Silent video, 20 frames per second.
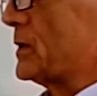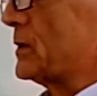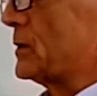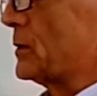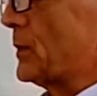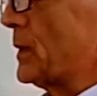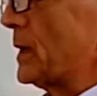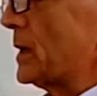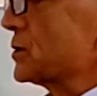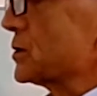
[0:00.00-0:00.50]
the
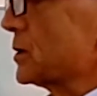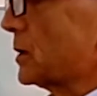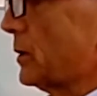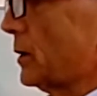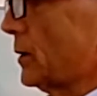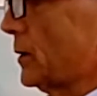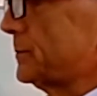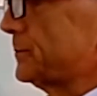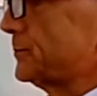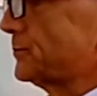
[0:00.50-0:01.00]
picture, look,
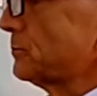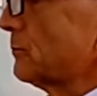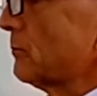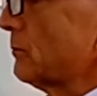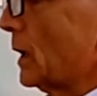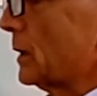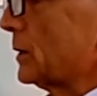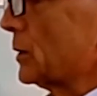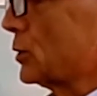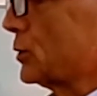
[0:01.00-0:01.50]

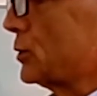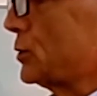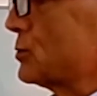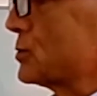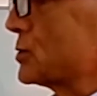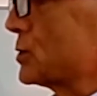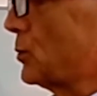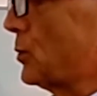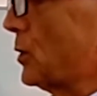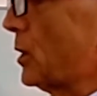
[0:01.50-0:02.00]
and use
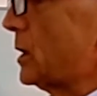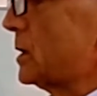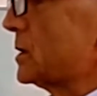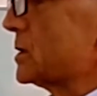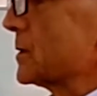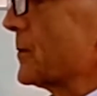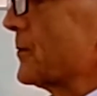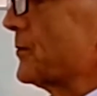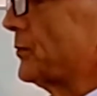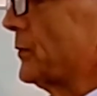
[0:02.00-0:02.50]
the words.
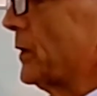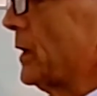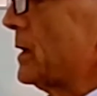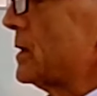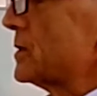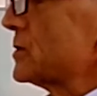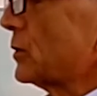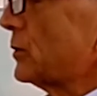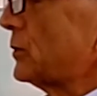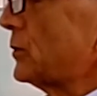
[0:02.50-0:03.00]

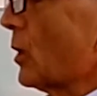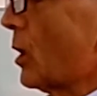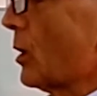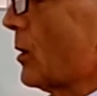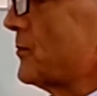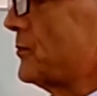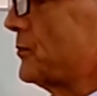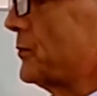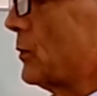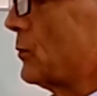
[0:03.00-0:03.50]
So you've
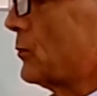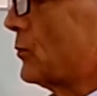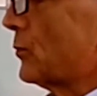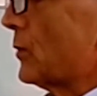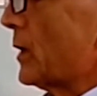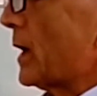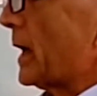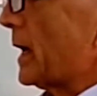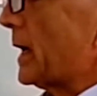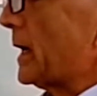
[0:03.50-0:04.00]
got
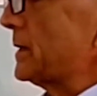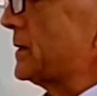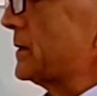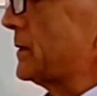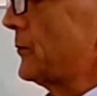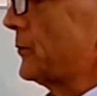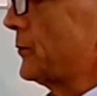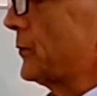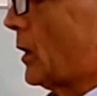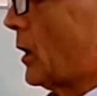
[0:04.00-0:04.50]

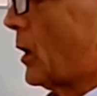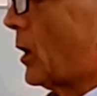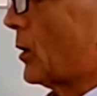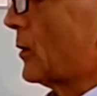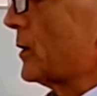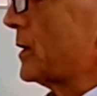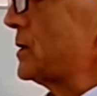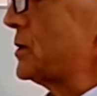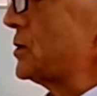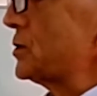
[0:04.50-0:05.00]
red,
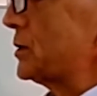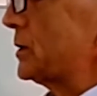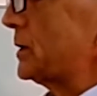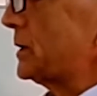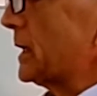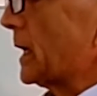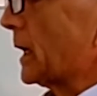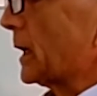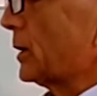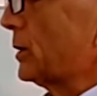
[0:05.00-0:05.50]
orange,
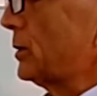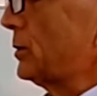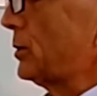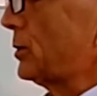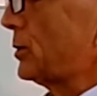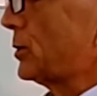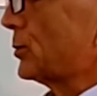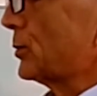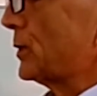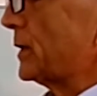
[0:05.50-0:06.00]
yellow,
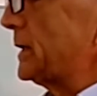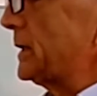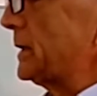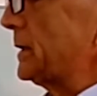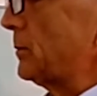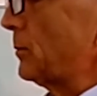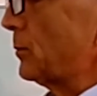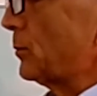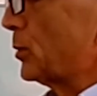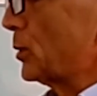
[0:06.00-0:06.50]

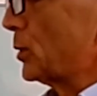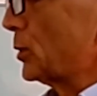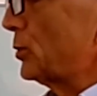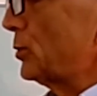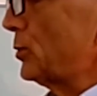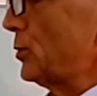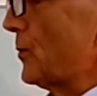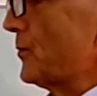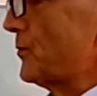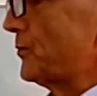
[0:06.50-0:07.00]
green,
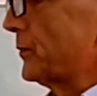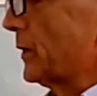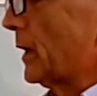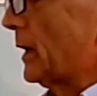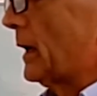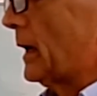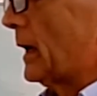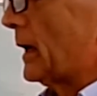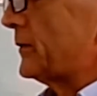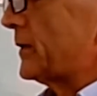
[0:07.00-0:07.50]
blue,
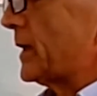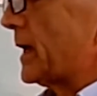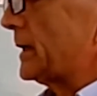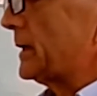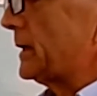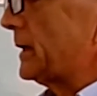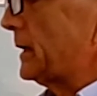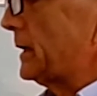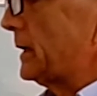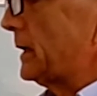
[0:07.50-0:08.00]
and
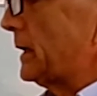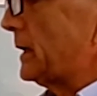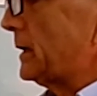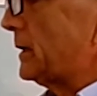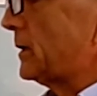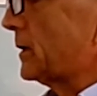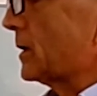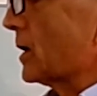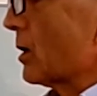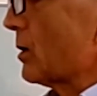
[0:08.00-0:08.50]
then
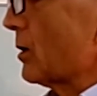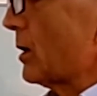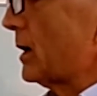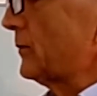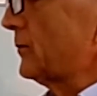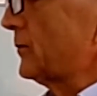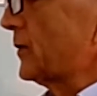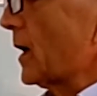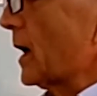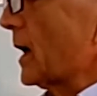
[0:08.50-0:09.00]
indigo
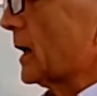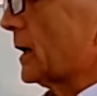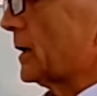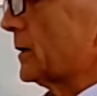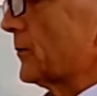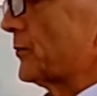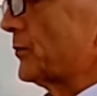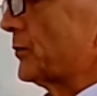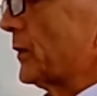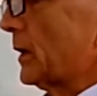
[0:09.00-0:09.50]
and violet.
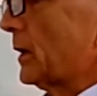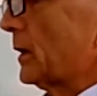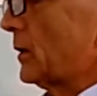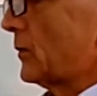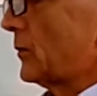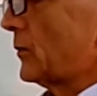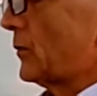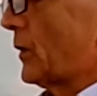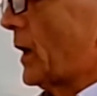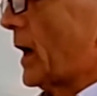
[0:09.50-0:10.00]

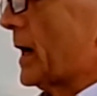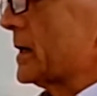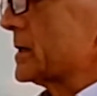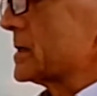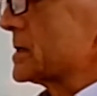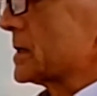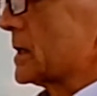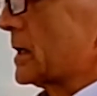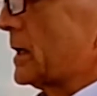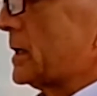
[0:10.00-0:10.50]

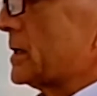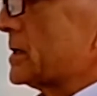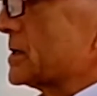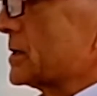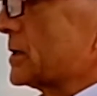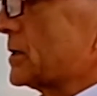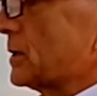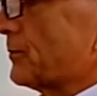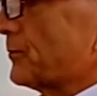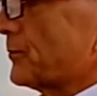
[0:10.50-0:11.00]
That is,
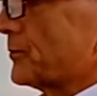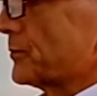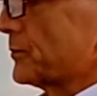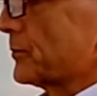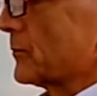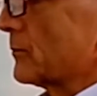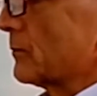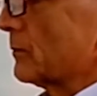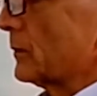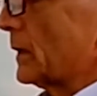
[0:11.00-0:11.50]

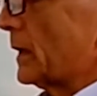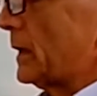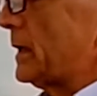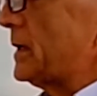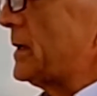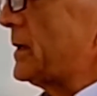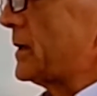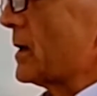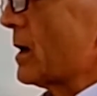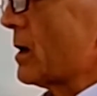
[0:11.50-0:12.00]

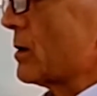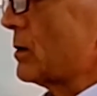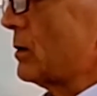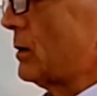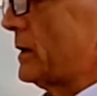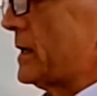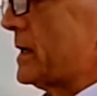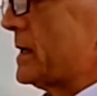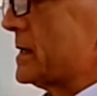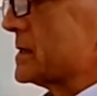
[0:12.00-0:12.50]
indigo
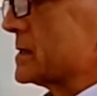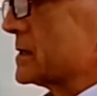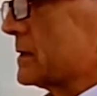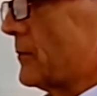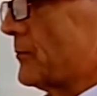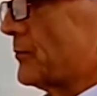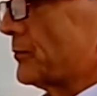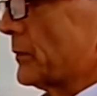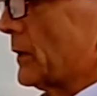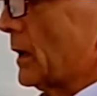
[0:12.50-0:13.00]
is
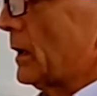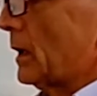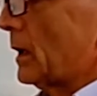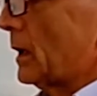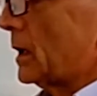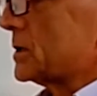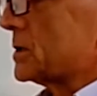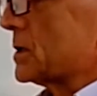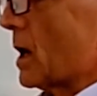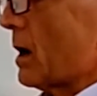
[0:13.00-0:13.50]

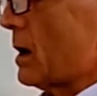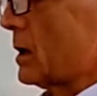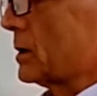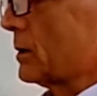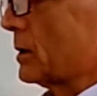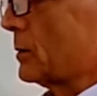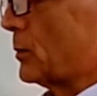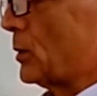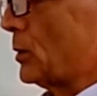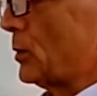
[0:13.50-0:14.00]
a
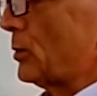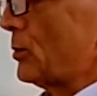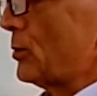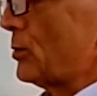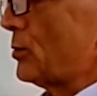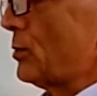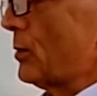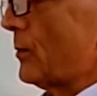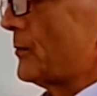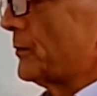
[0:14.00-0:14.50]
darker
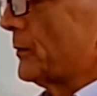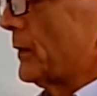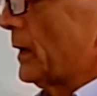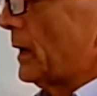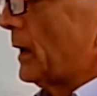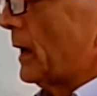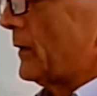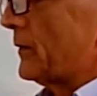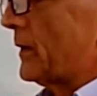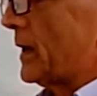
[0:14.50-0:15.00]
blue,
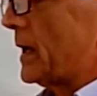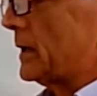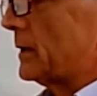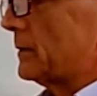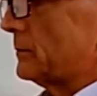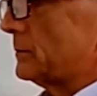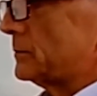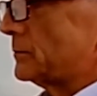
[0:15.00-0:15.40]
and then